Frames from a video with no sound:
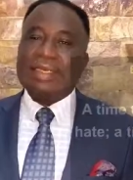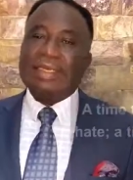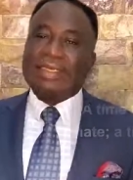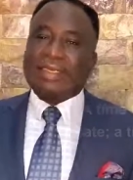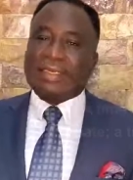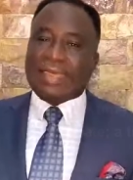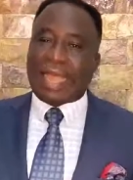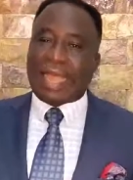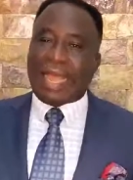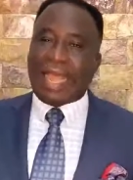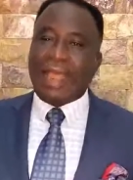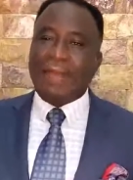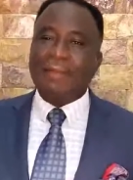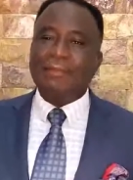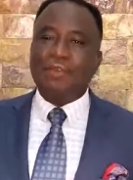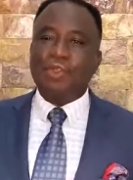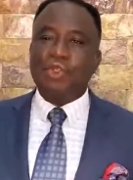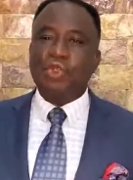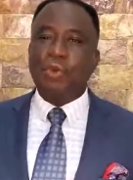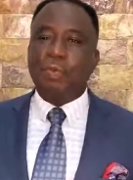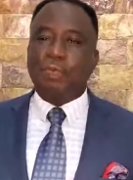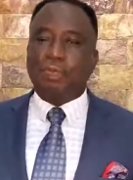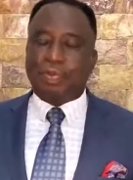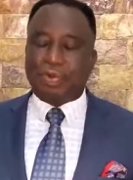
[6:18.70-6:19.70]
a time
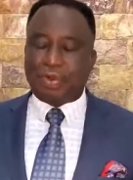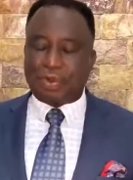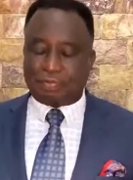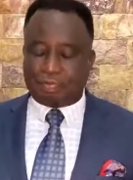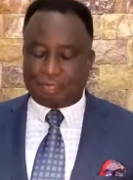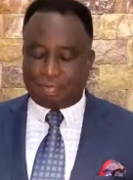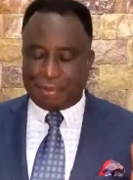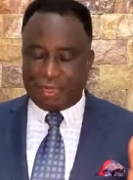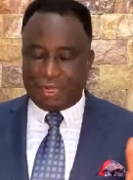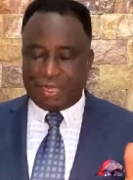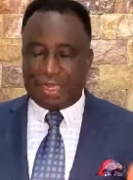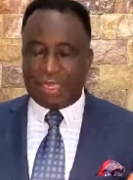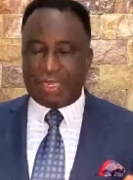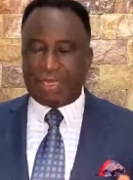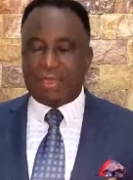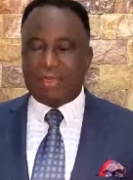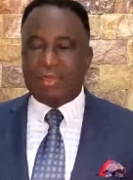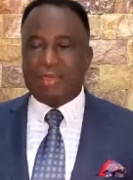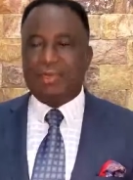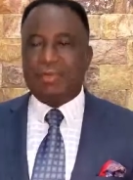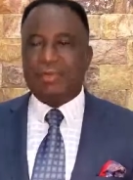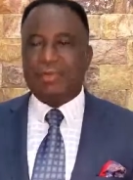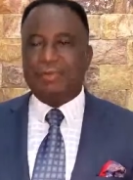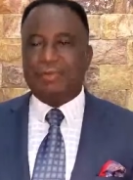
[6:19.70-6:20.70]
to prepare
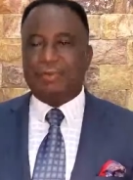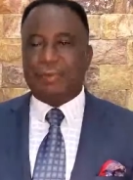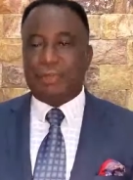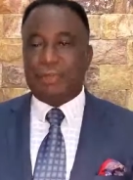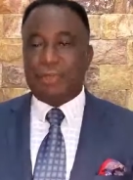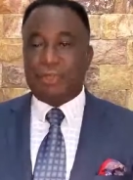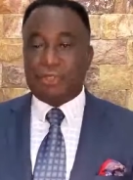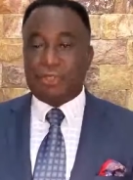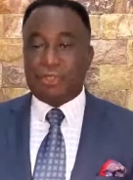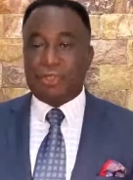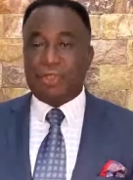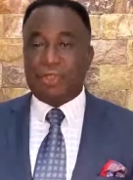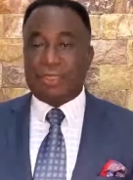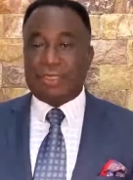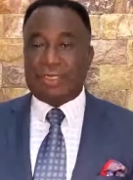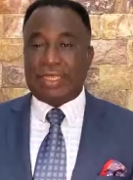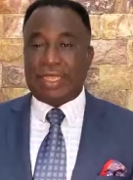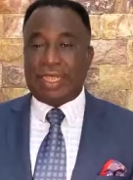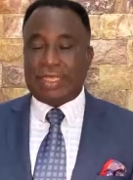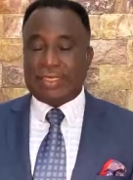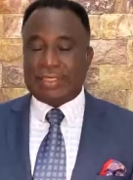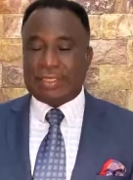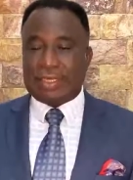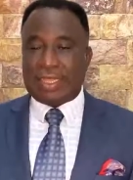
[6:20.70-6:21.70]
for your
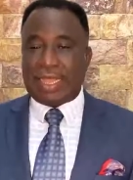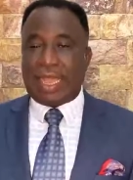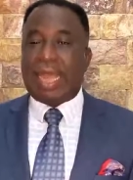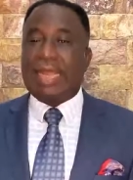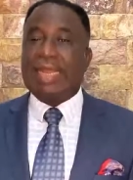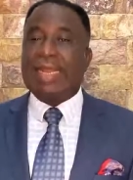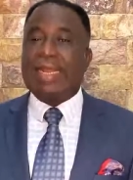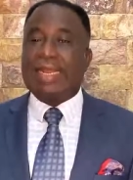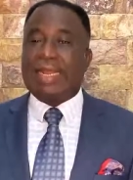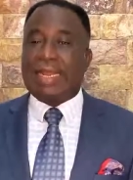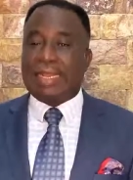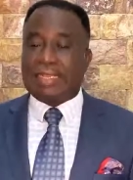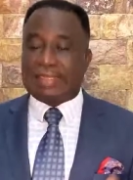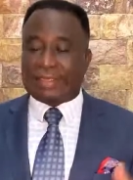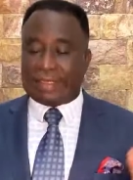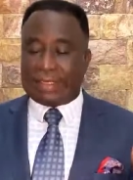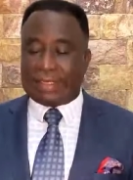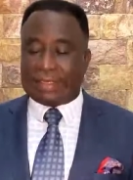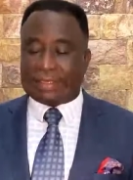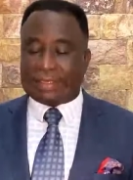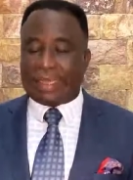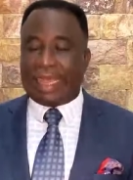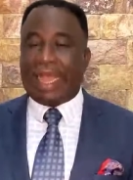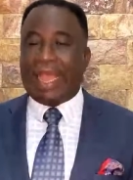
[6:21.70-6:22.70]
success, and there's
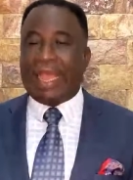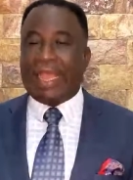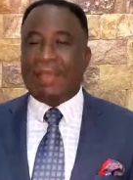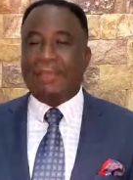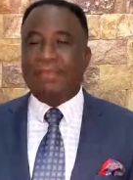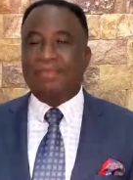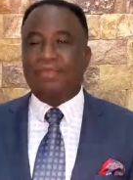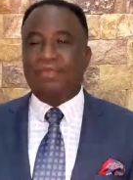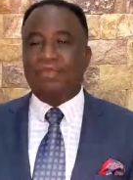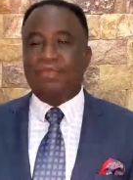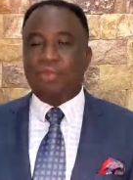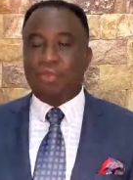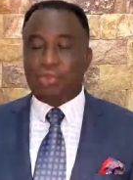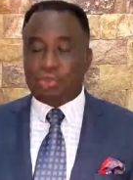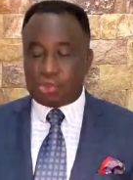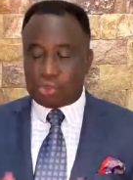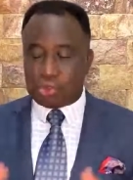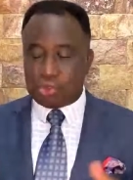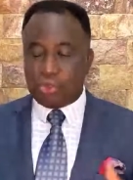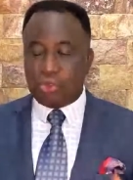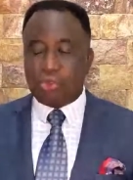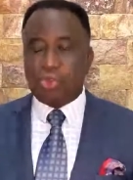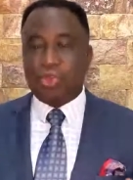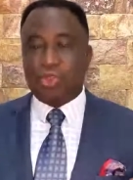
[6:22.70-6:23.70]
a time to
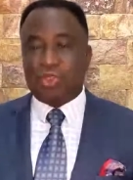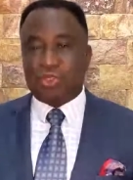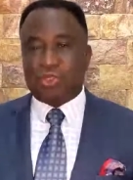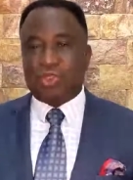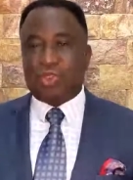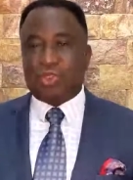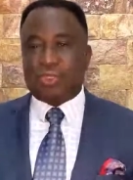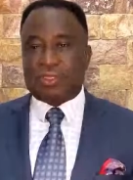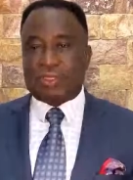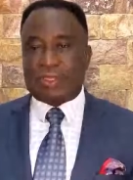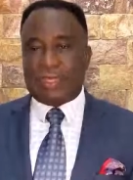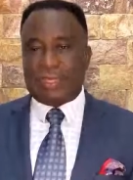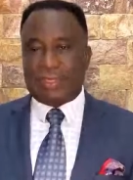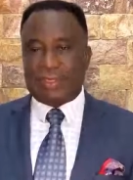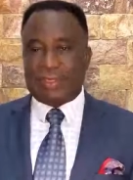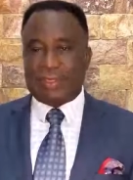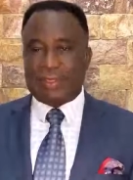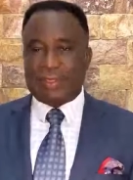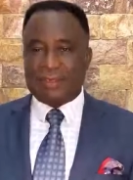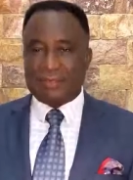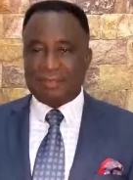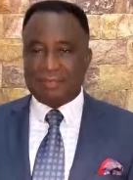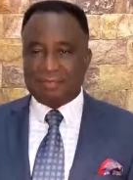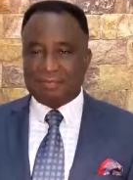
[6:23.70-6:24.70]
show your
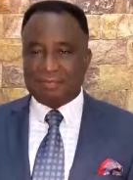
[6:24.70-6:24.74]
success.